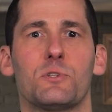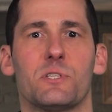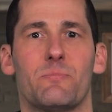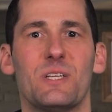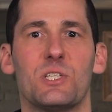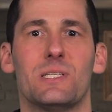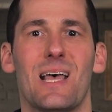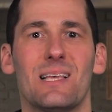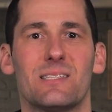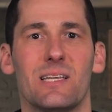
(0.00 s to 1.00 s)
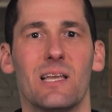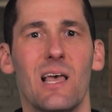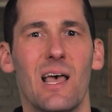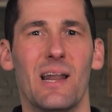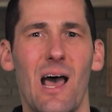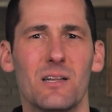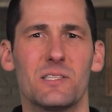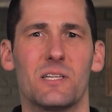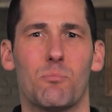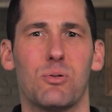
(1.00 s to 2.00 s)
suspicion testing, and how does
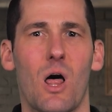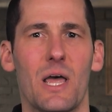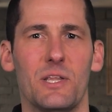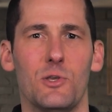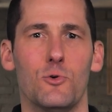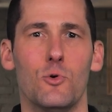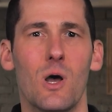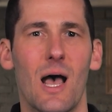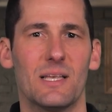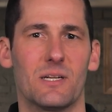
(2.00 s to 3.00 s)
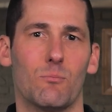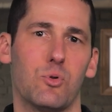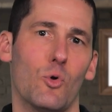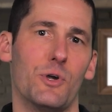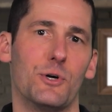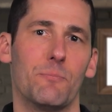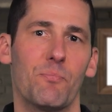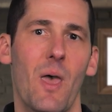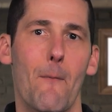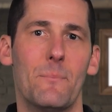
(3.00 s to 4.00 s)
it apply to you as an employer?
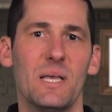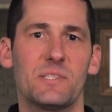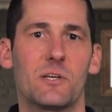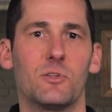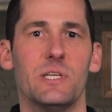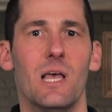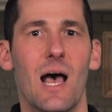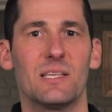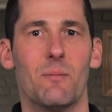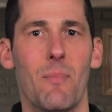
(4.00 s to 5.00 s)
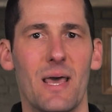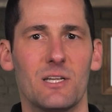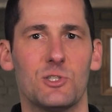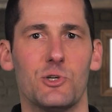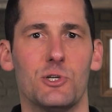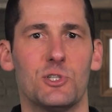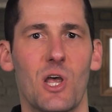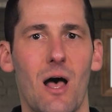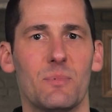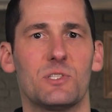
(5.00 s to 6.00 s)
Basically, as a manager, your
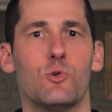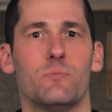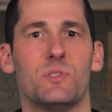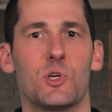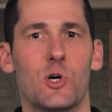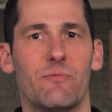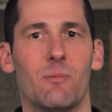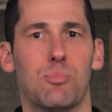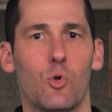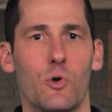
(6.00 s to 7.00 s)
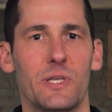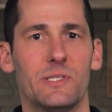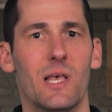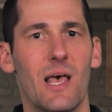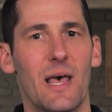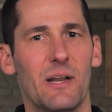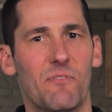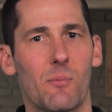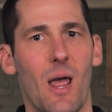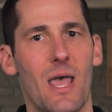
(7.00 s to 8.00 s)
job is to observe employees, and if
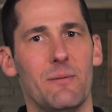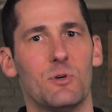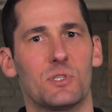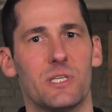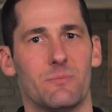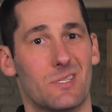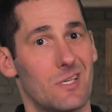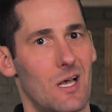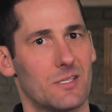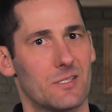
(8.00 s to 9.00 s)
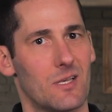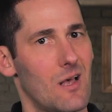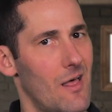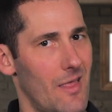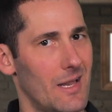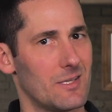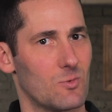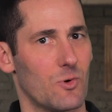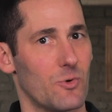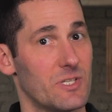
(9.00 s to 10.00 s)
their behavior seems sus, that is
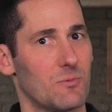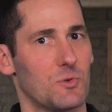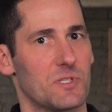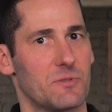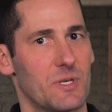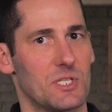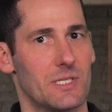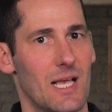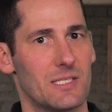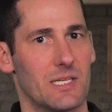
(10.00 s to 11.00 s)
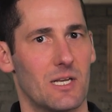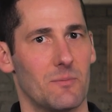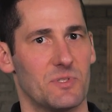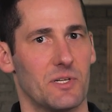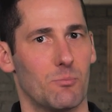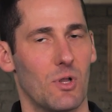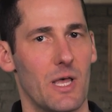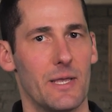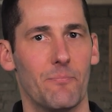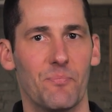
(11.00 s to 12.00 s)
when reasonable suspicion testing comes into play.